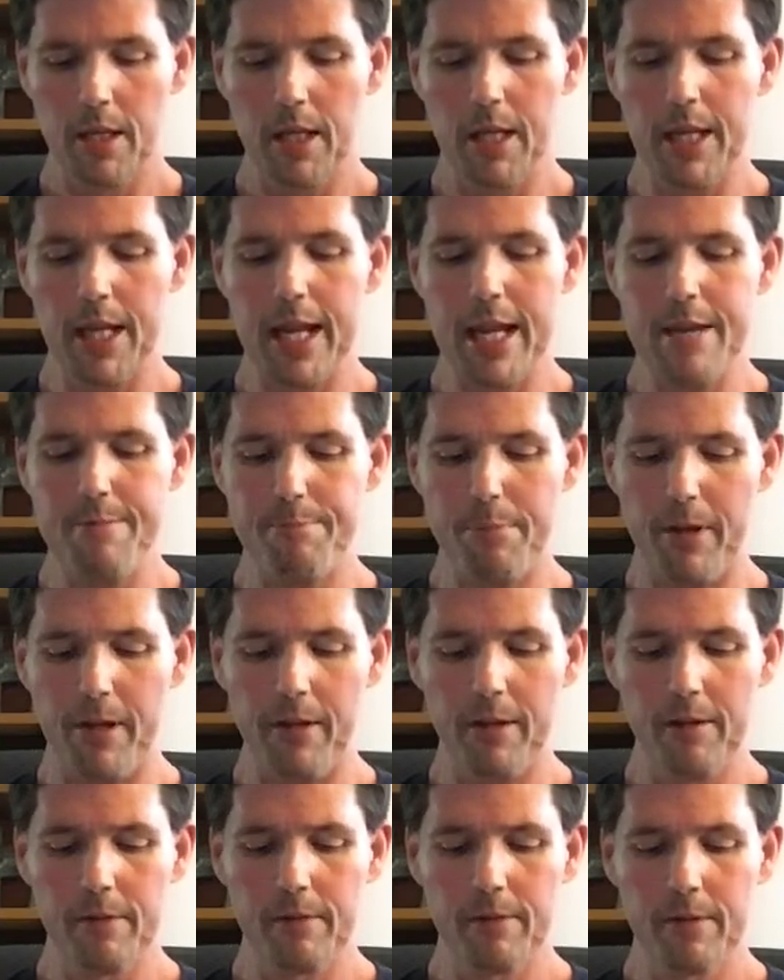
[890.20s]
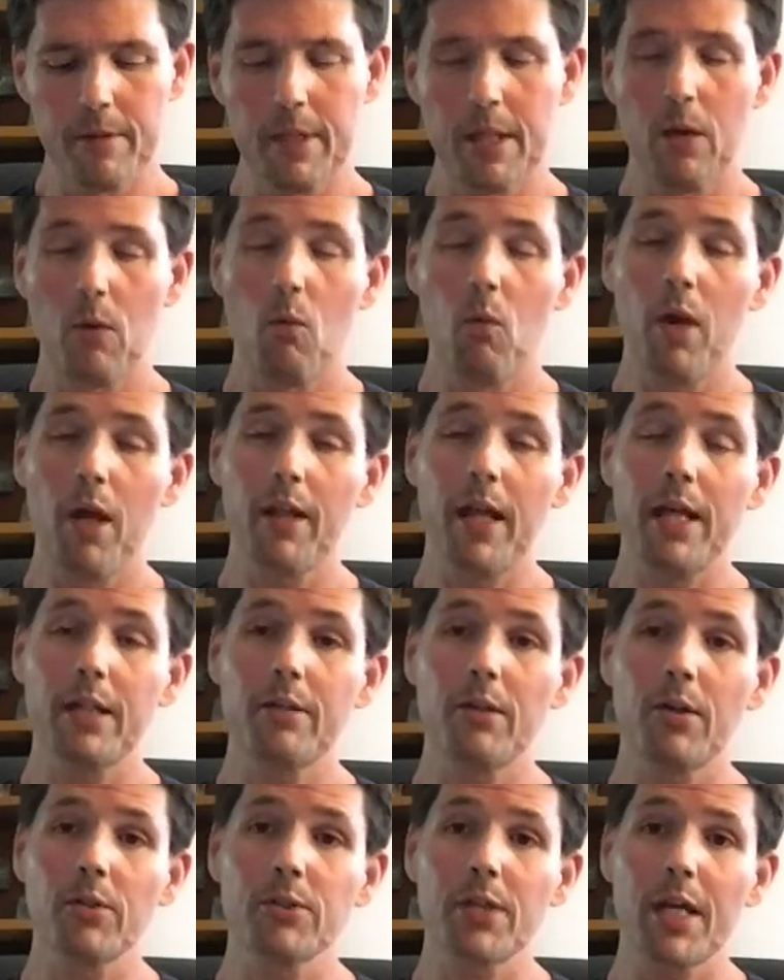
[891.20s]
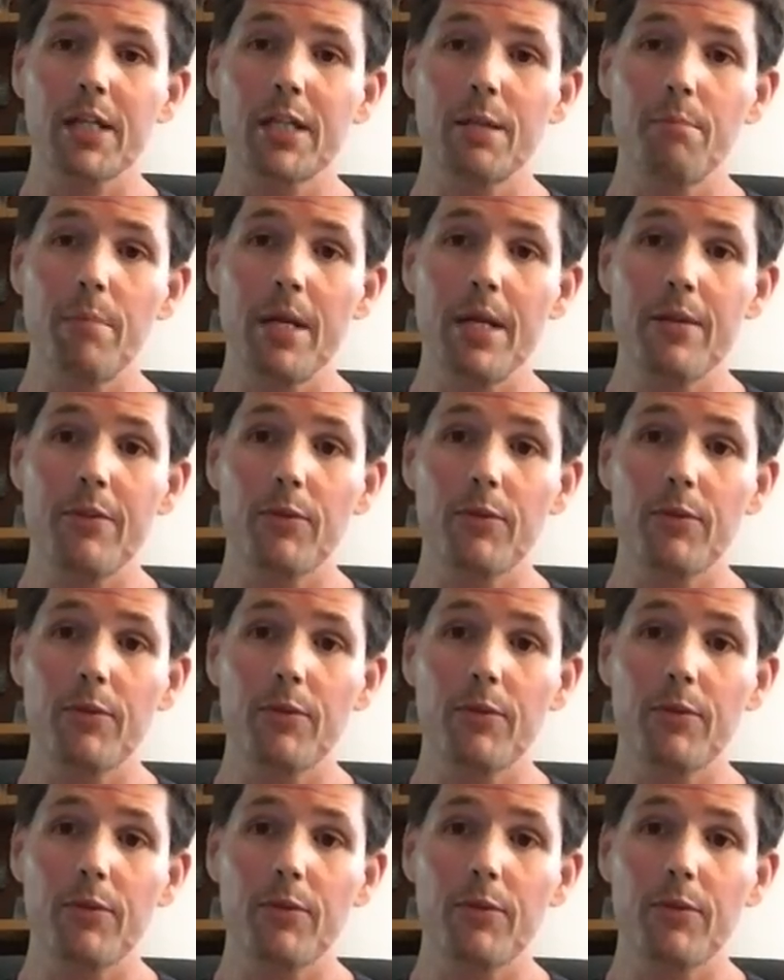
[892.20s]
ephah Well, that turns out to be